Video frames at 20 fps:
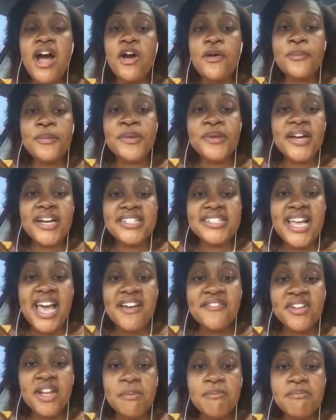Hope you guys
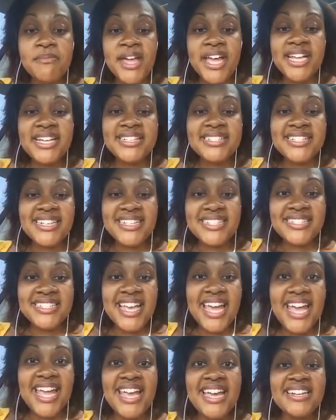have an amazing
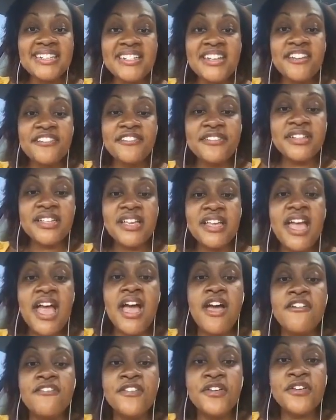day, and definitely
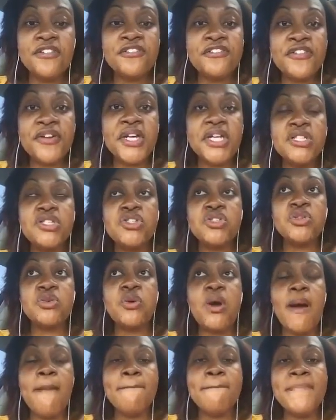feel free
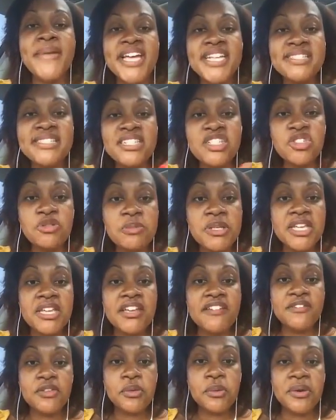to message
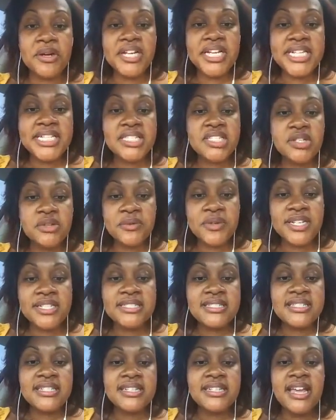me if you are
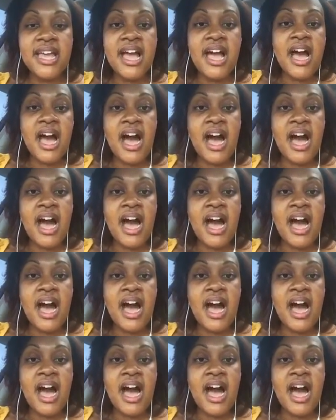interested